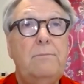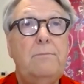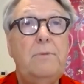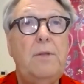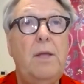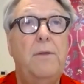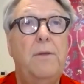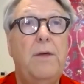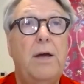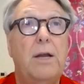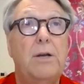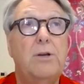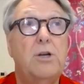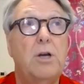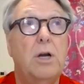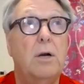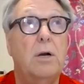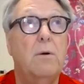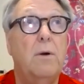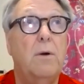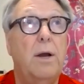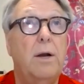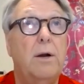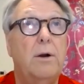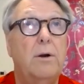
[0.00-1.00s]
that
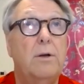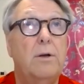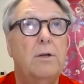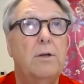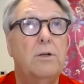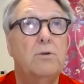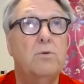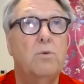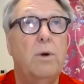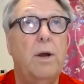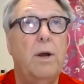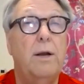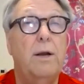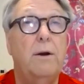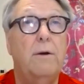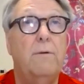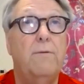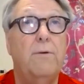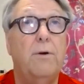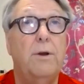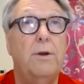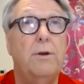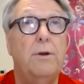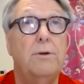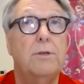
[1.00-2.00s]
generator is rated
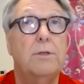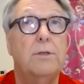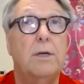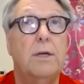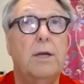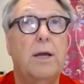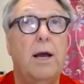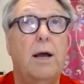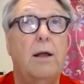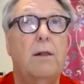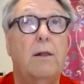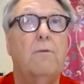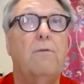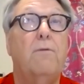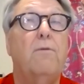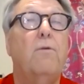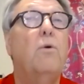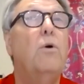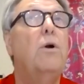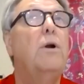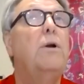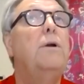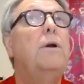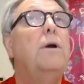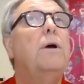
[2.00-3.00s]
for use in
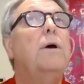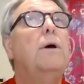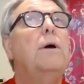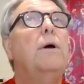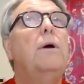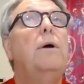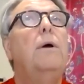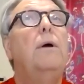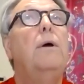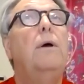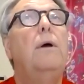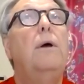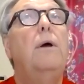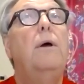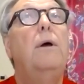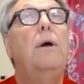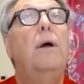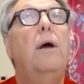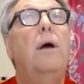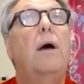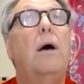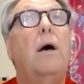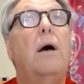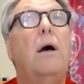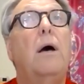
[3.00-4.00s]
California.
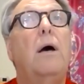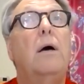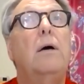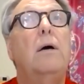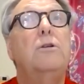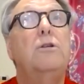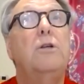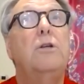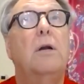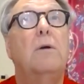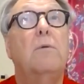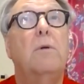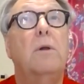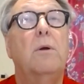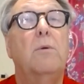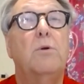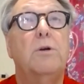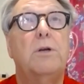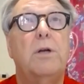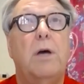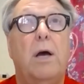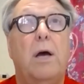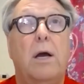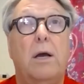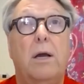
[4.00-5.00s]
And generally, we're
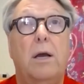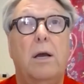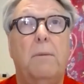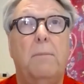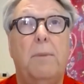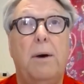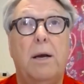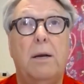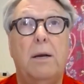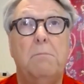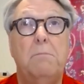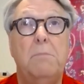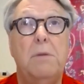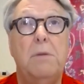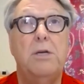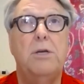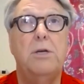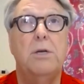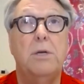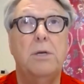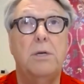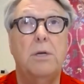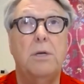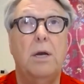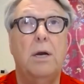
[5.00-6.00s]
talking about
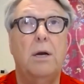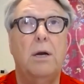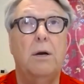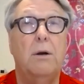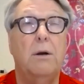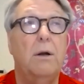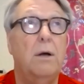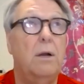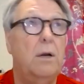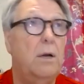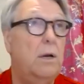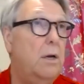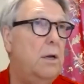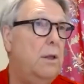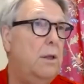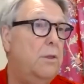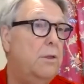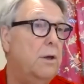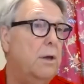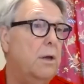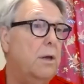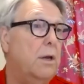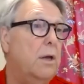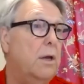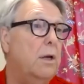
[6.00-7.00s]
emissions here, not
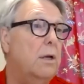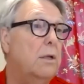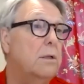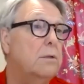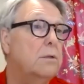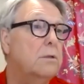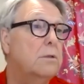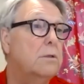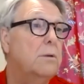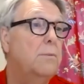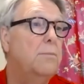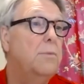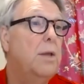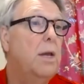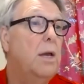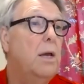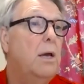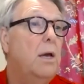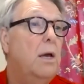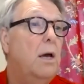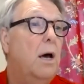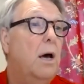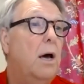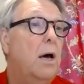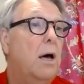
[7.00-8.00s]
anything else.
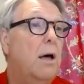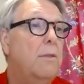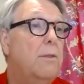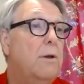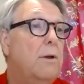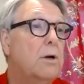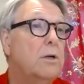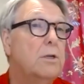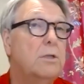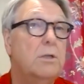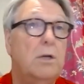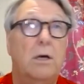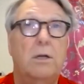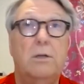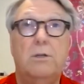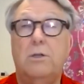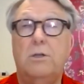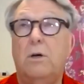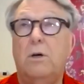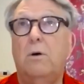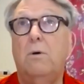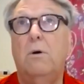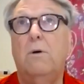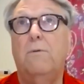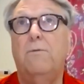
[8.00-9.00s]
There is
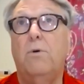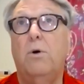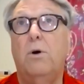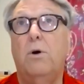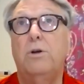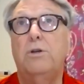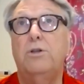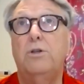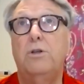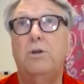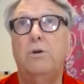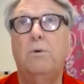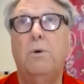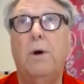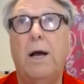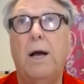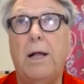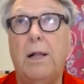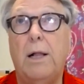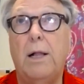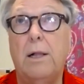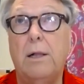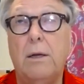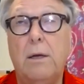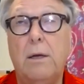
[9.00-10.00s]
also, of course, UL.